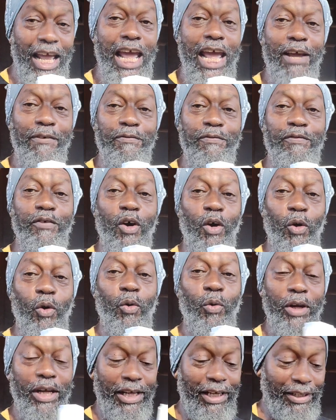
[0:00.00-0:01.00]
F
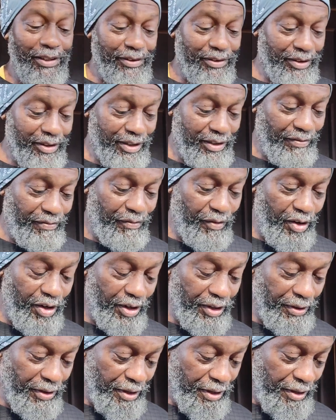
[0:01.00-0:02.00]
O N.
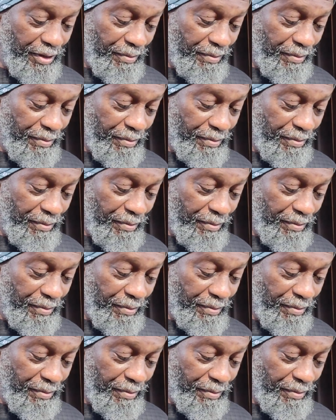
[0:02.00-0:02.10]
Fine.